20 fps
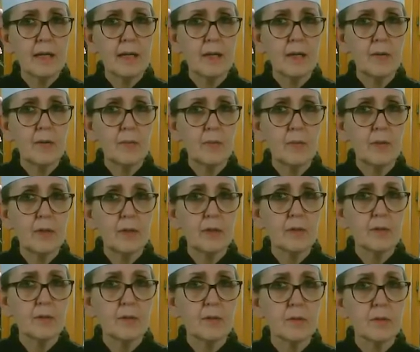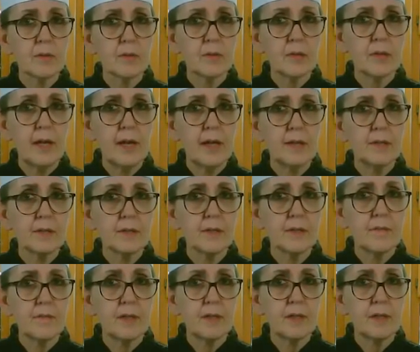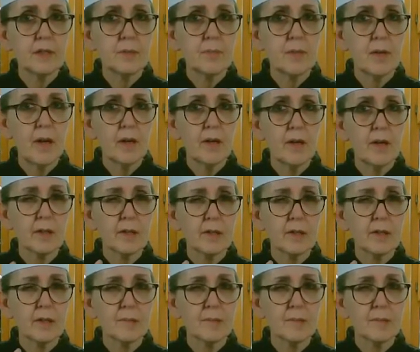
and we'll taste the finished product.